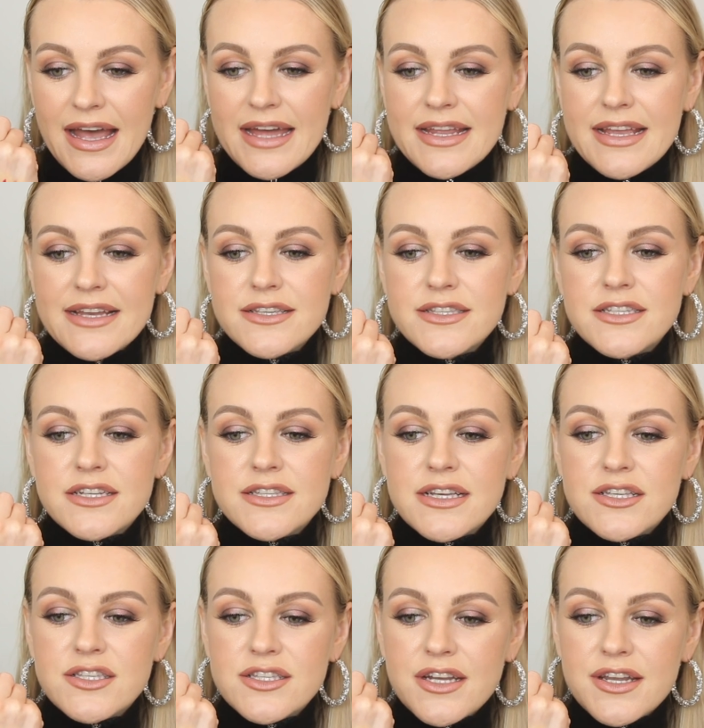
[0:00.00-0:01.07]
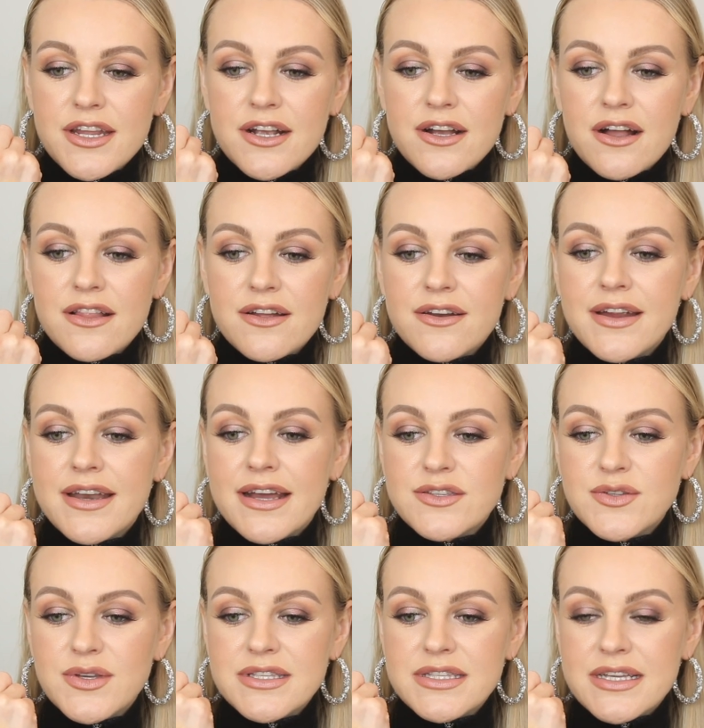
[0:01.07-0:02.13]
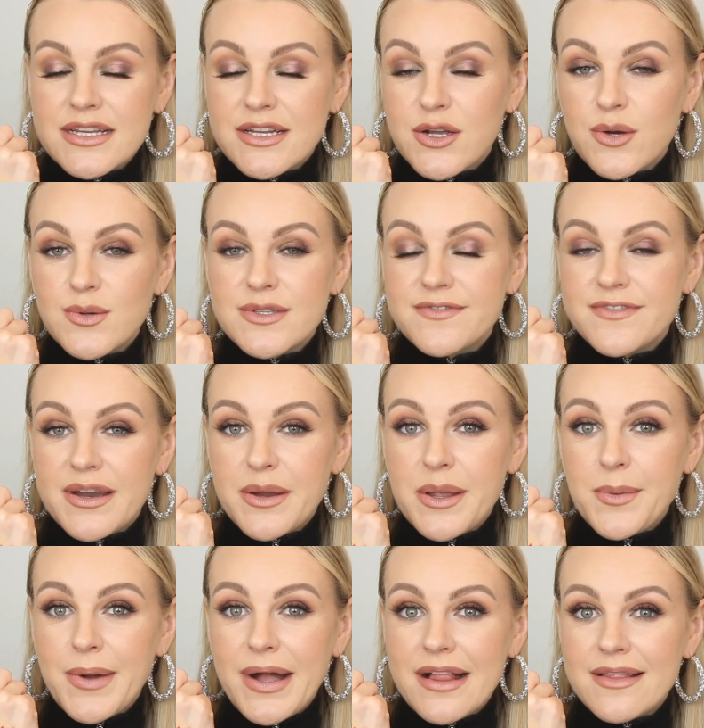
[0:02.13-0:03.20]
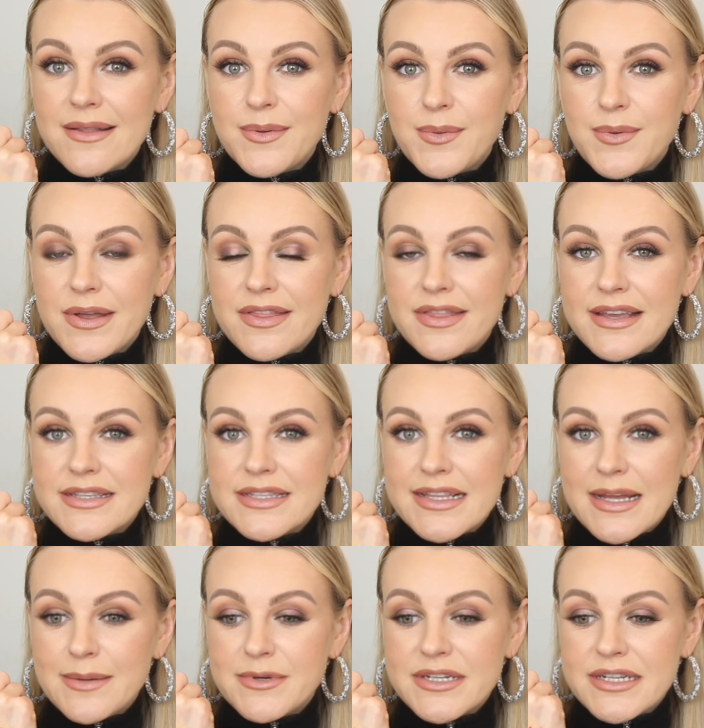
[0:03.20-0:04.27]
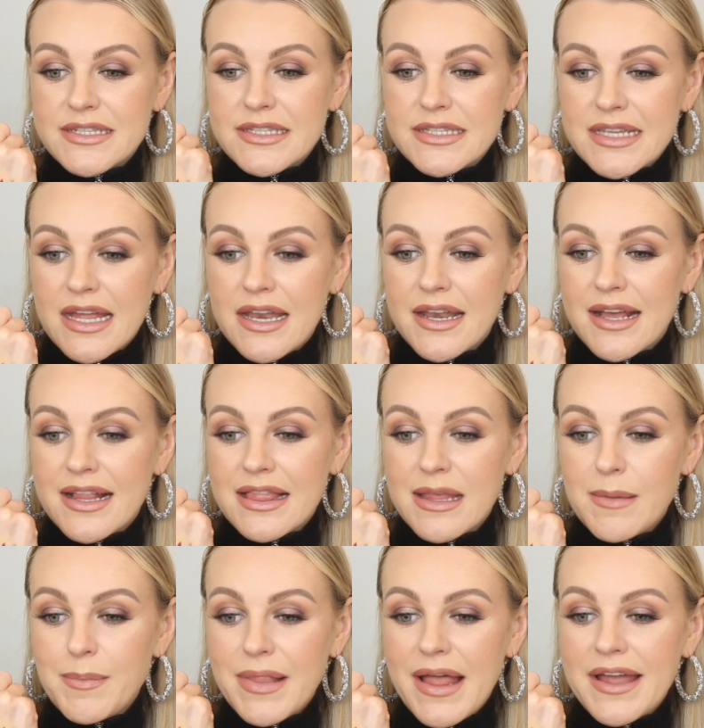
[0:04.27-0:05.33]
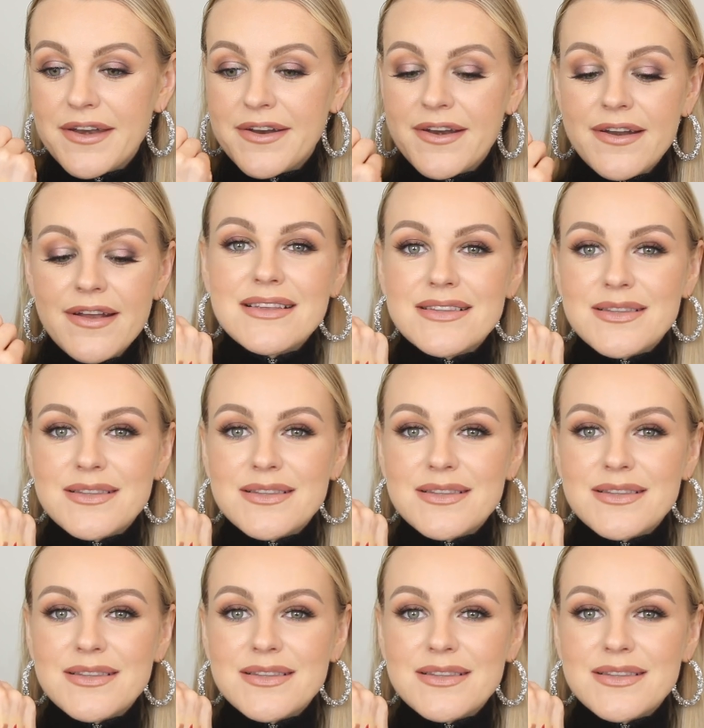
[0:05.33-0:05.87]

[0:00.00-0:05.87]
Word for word: And it is just a stunning color, and as you can see, it goes very well with the Celebrity Skin lip liner.